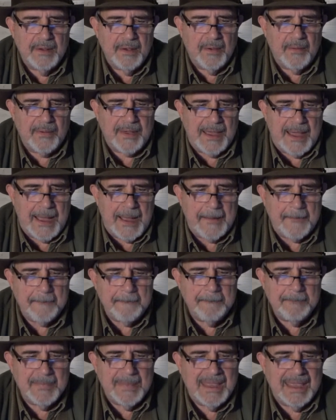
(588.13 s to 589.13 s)
Okay?
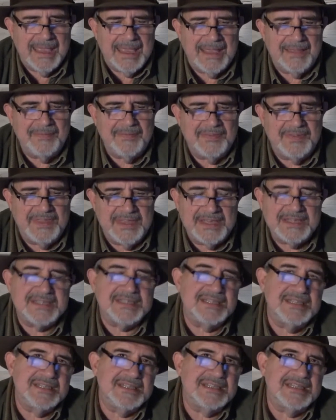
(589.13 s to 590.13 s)
And
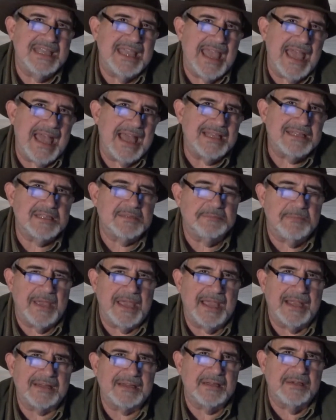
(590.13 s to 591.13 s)
this is the
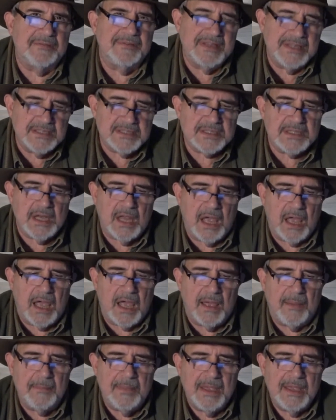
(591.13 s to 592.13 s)
aspect of
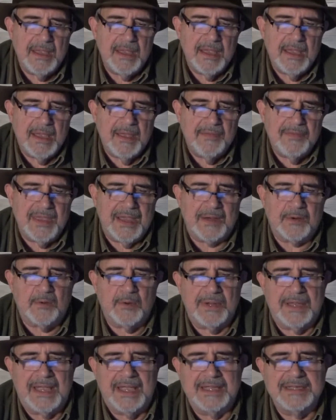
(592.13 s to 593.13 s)
Islam that
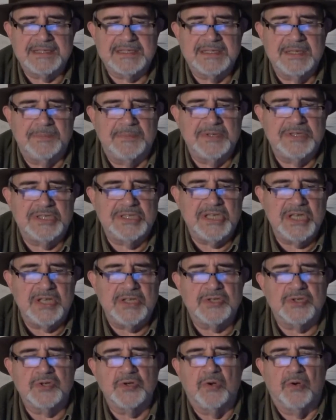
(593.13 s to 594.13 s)
creates the
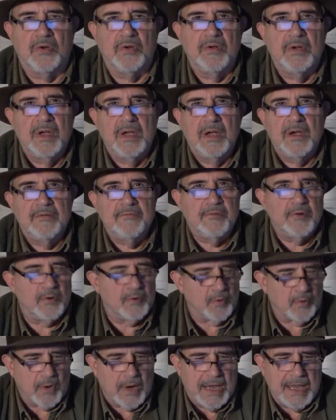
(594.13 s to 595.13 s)
potential for
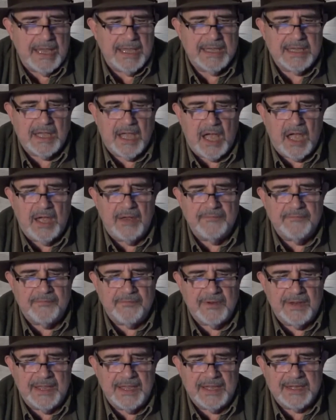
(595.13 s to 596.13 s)
great
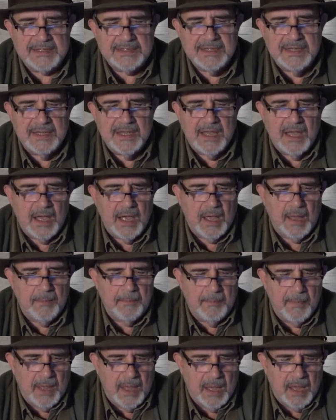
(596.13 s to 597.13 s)
conflict
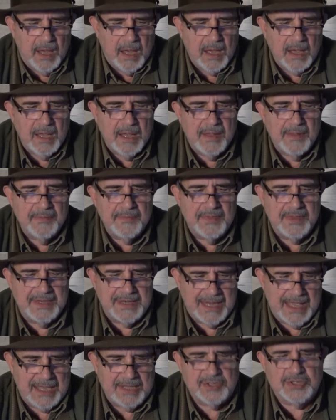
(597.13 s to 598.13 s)
among the
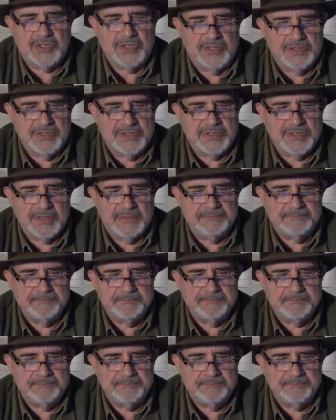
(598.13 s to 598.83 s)
nations.